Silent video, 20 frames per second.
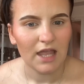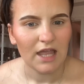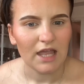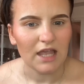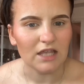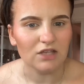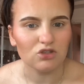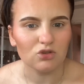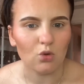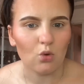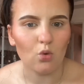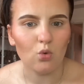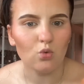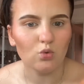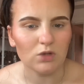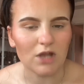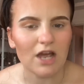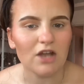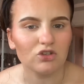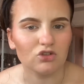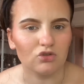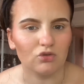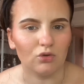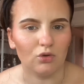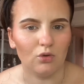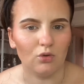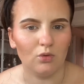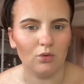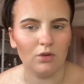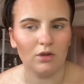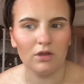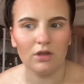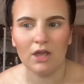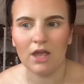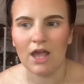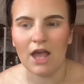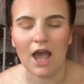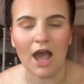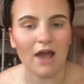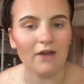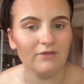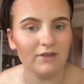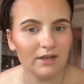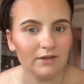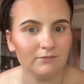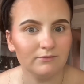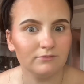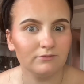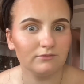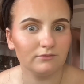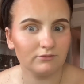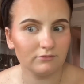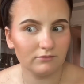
It's all natural. Having